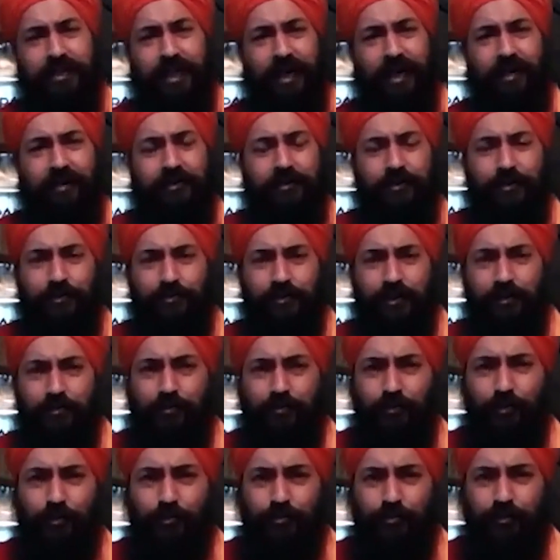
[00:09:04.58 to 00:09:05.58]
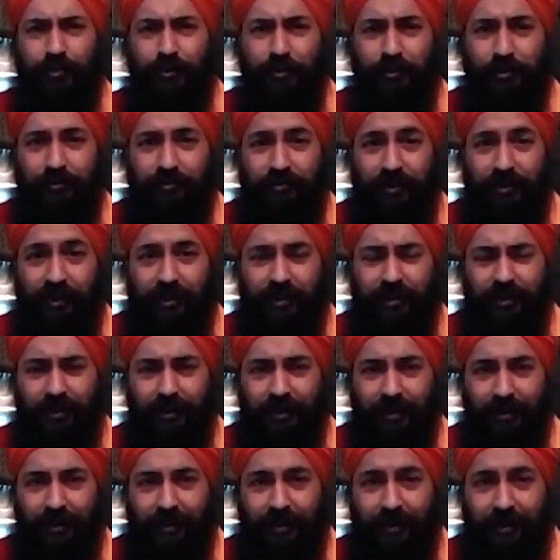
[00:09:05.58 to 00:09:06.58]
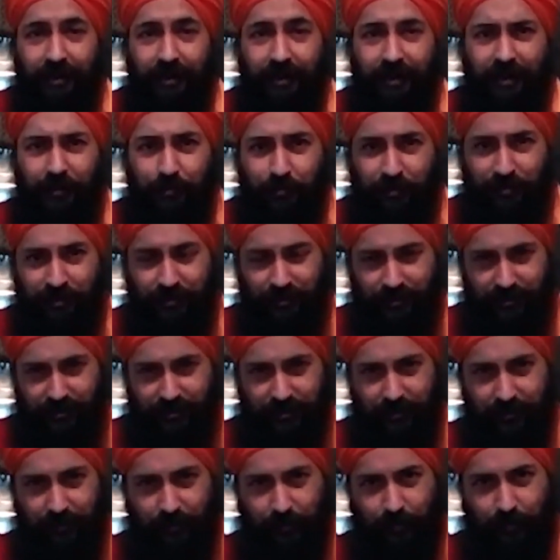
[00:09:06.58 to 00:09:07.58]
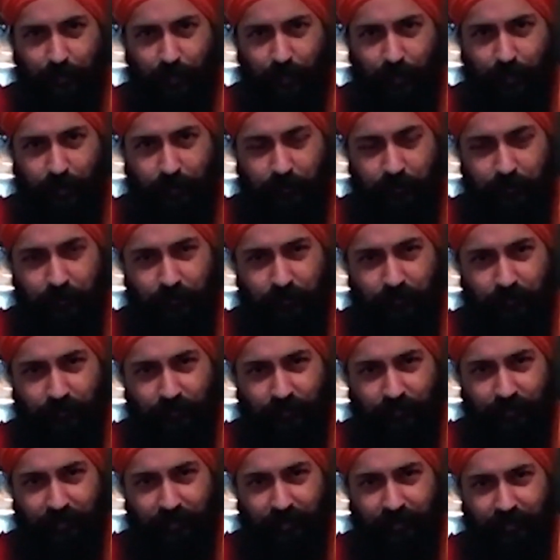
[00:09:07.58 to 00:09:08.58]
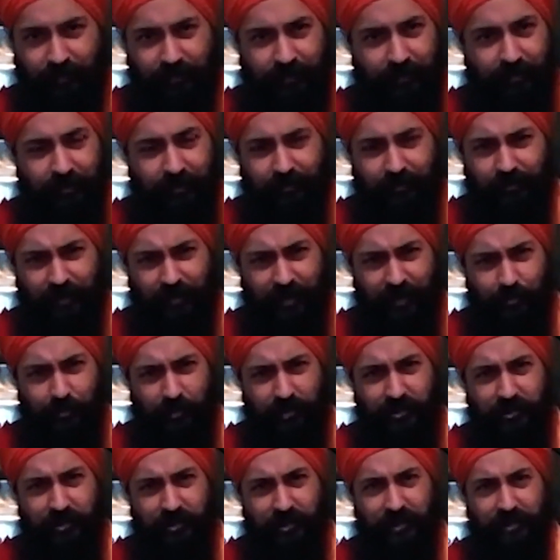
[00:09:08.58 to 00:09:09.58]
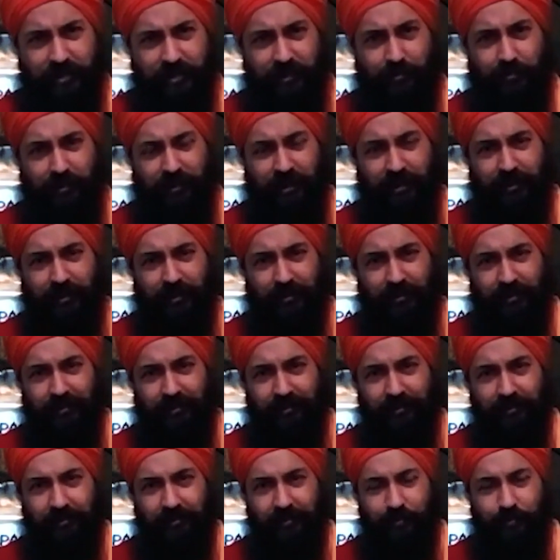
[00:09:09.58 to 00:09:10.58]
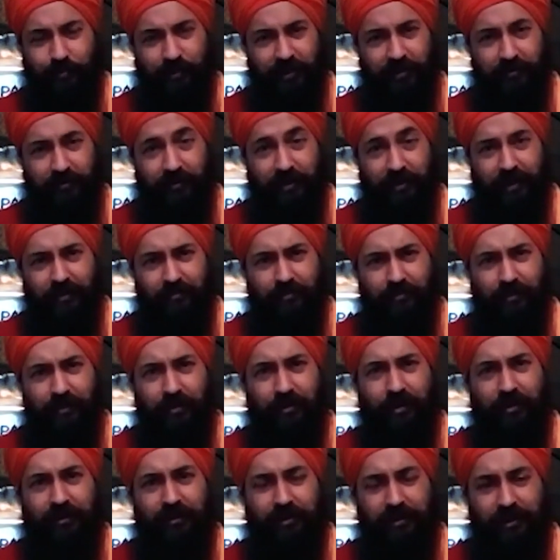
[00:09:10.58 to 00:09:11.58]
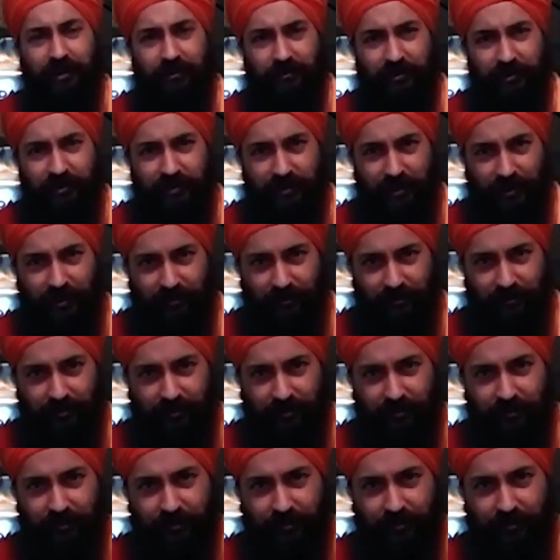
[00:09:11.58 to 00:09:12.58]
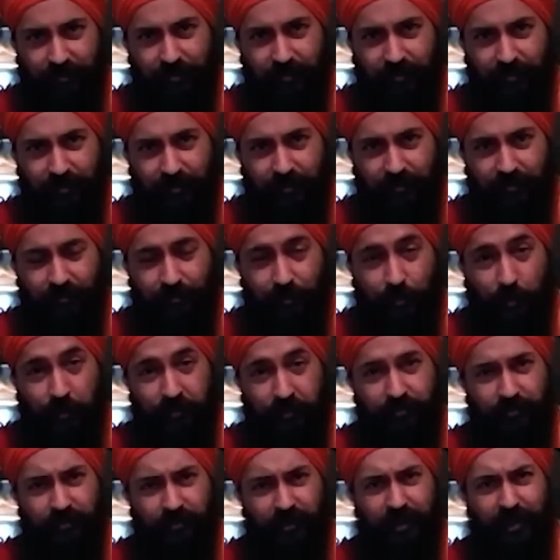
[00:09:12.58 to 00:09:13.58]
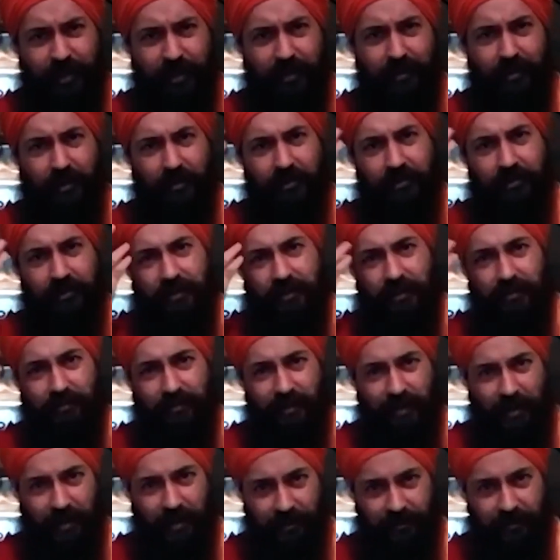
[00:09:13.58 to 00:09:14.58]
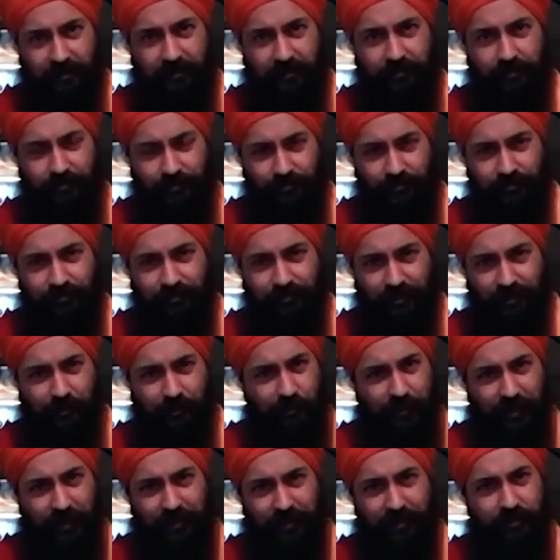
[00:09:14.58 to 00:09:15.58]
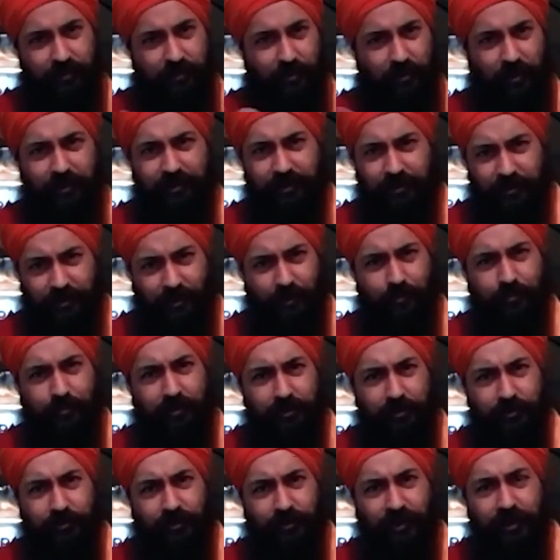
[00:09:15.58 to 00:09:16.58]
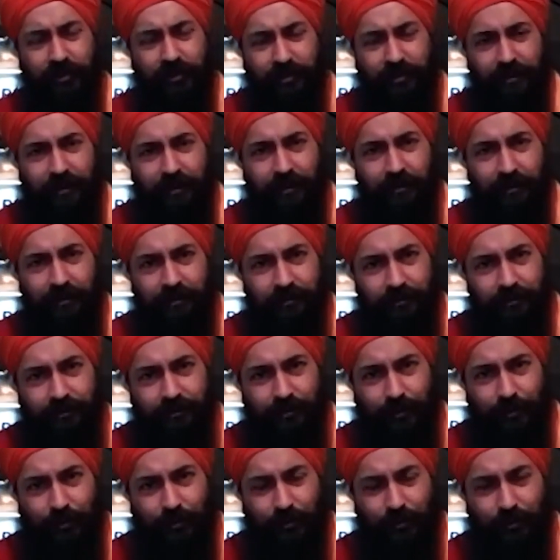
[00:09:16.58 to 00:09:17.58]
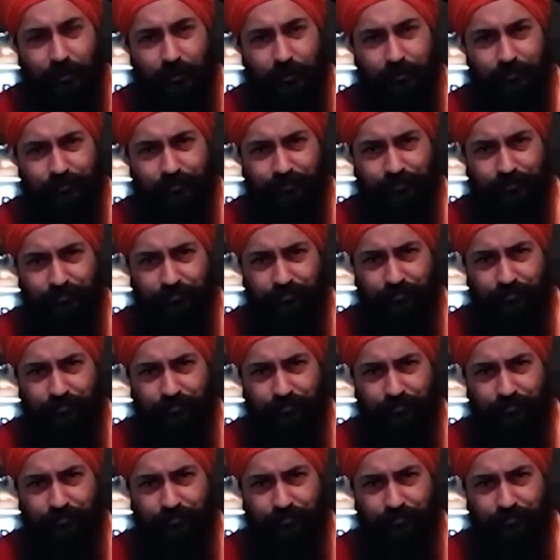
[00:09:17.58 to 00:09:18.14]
tongue, to the movement of the lips. Very mystical being. But we have forgotten ourselves because we are locked in our head. No, that is not the topic today. So